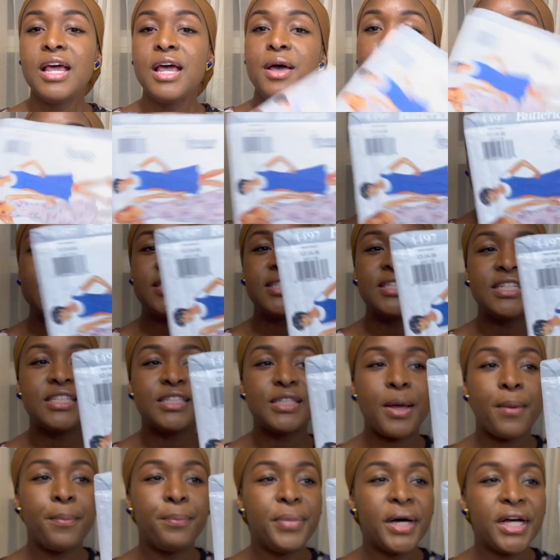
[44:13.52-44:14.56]
But this is
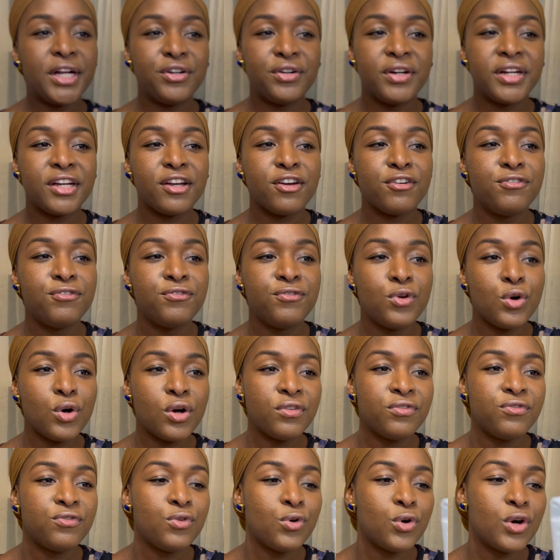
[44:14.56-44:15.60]
Butterick
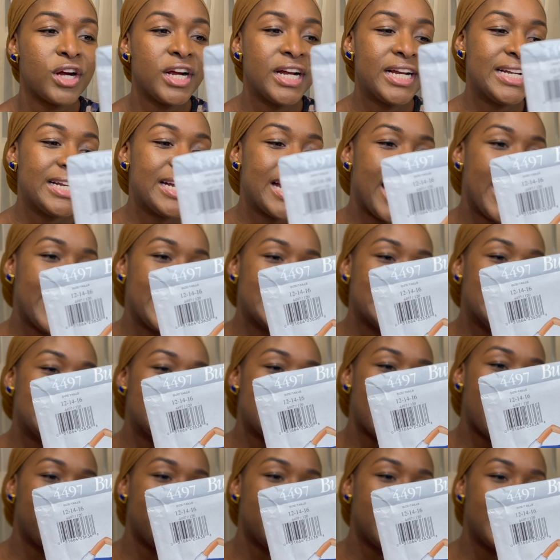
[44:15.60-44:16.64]

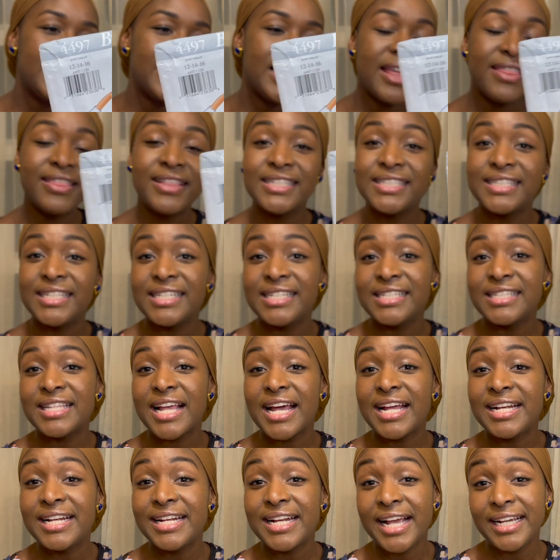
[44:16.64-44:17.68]
4497. This is
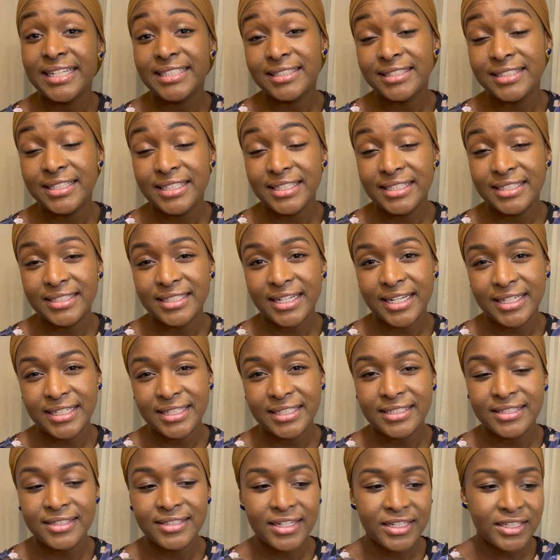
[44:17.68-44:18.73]
a
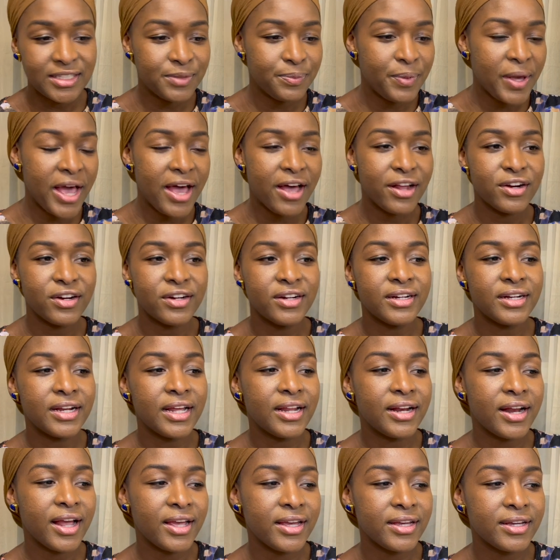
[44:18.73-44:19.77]
1996 pattern
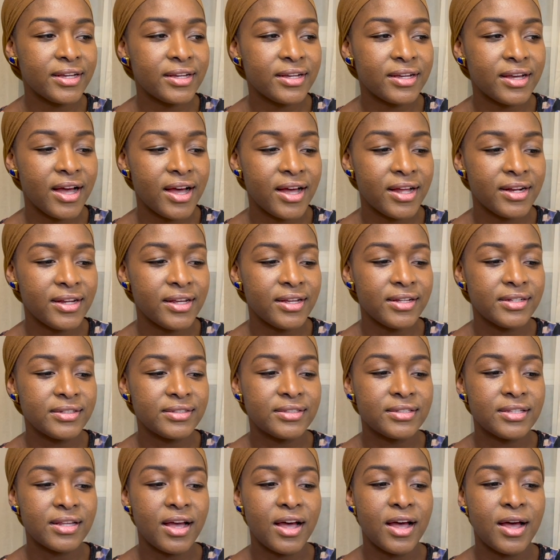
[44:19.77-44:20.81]
and I got
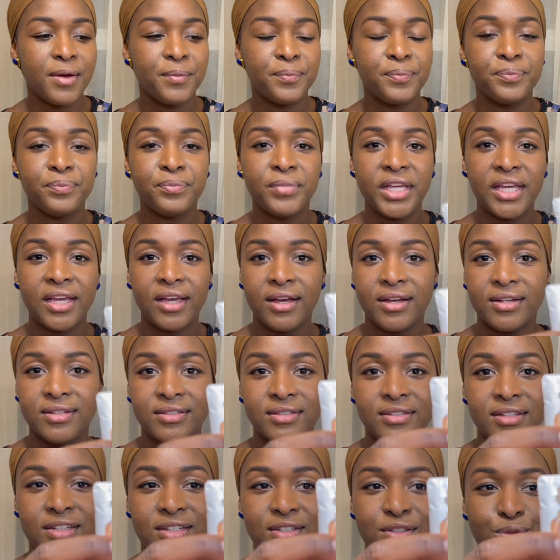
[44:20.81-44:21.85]
it
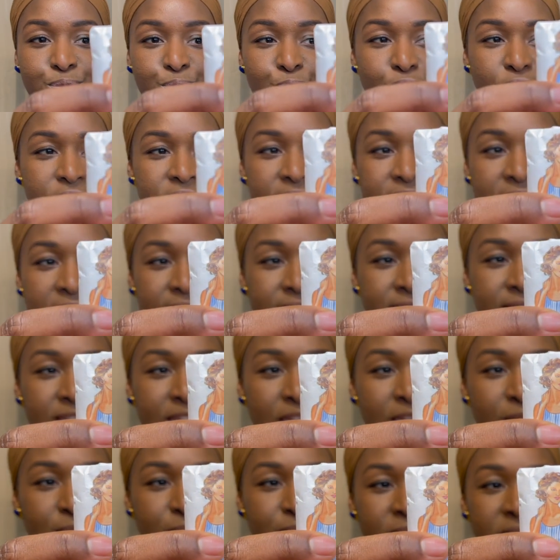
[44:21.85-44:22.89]
because it's princess
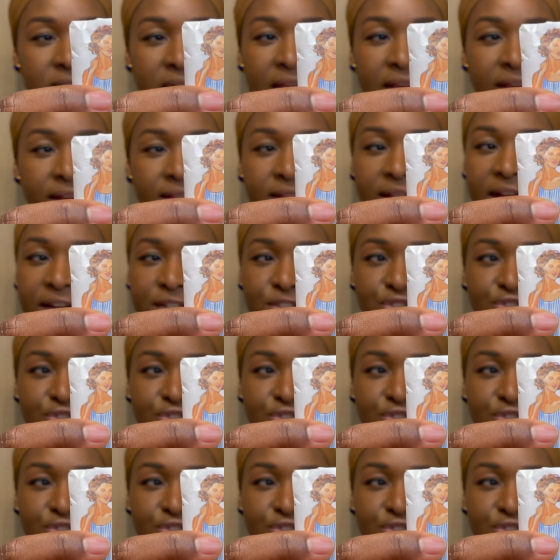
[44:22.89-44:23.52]
themed A-line